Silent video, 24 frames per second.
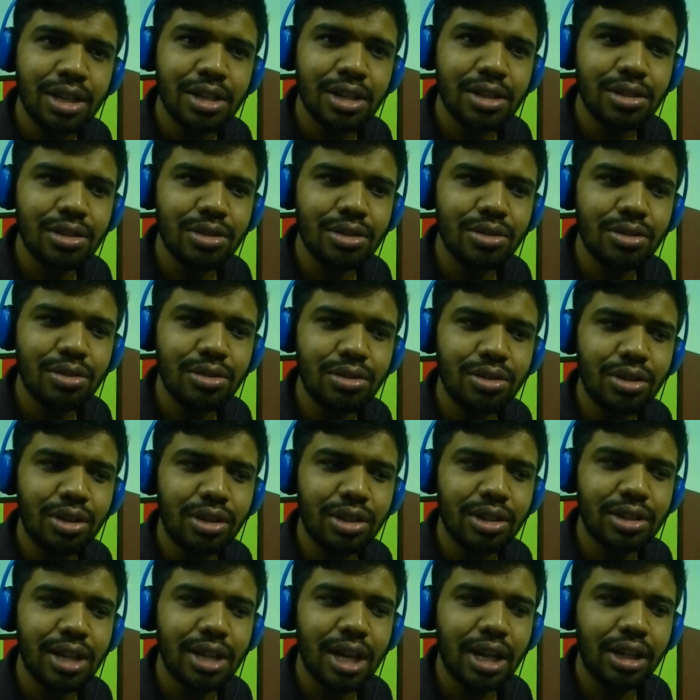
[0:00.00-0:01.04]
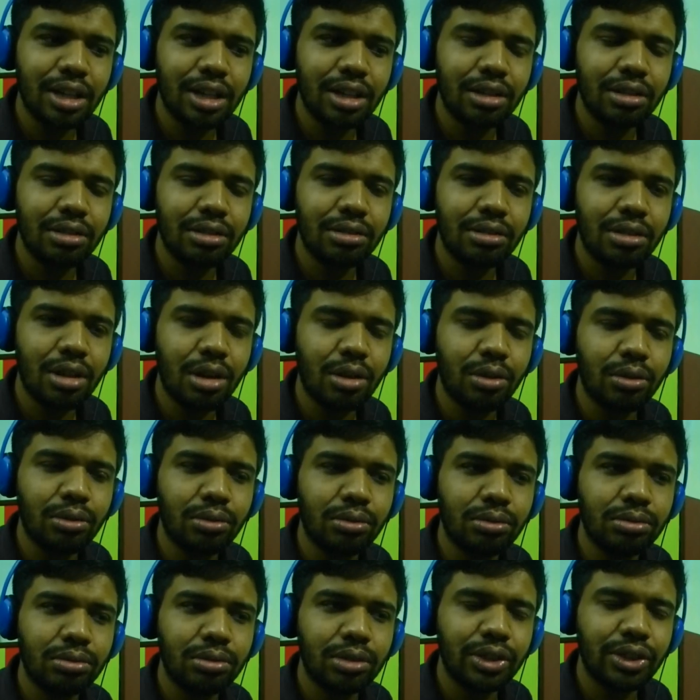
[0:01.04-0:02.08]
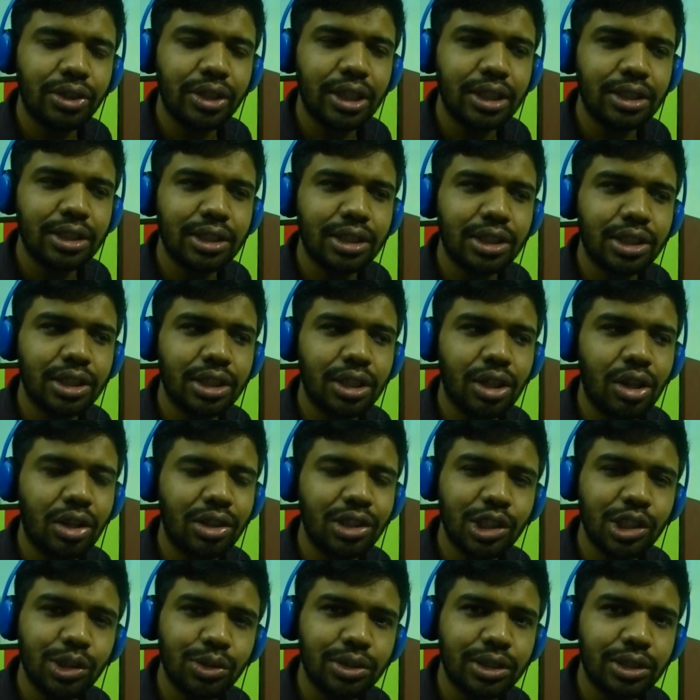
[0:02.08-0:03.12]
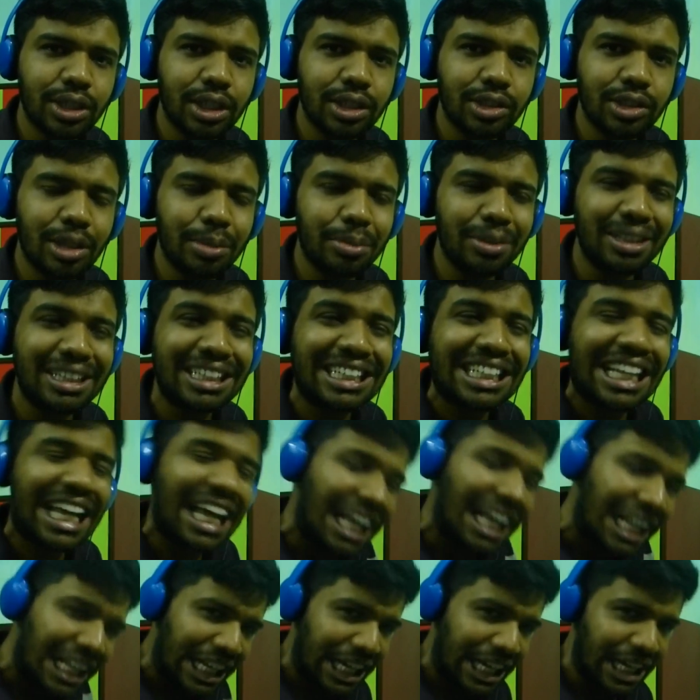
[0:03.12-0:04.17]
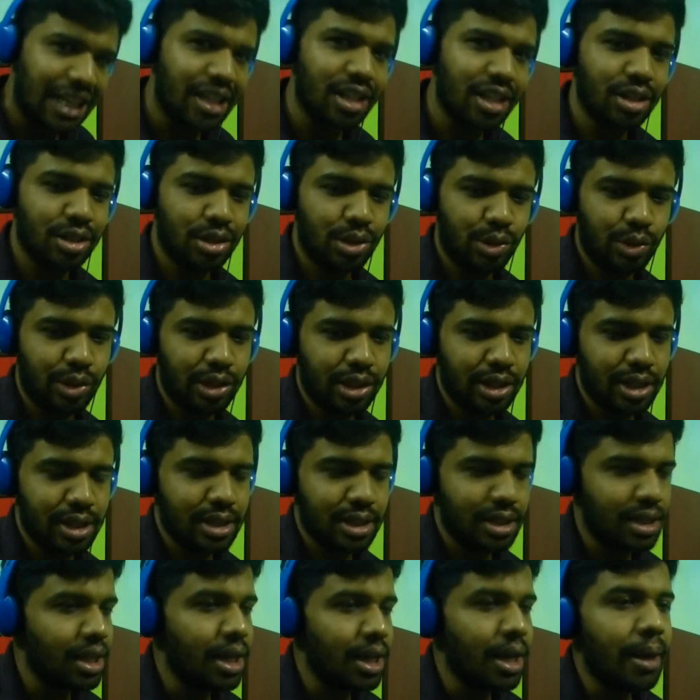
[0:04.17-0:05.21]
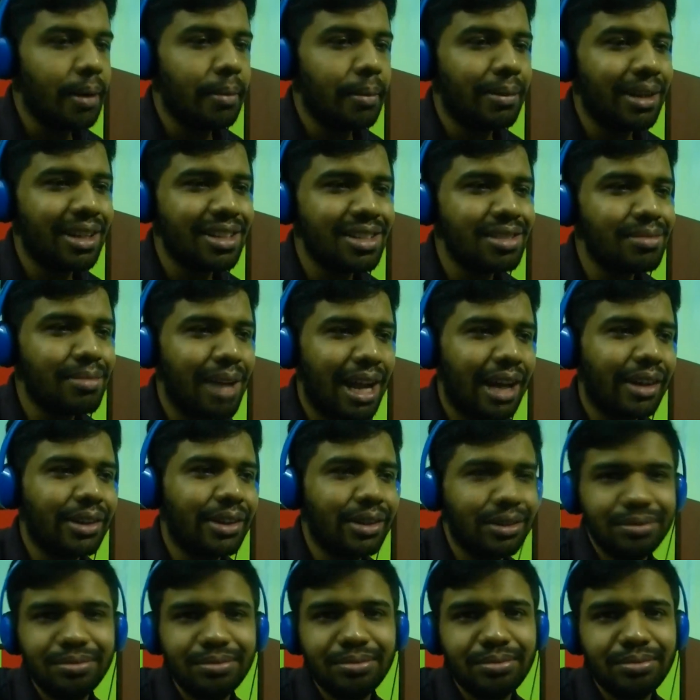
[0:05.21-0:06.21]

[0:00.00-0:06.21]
So, not exactly. No, they released it on Tuesday, so I'm a day late doing this. Doesn't matter.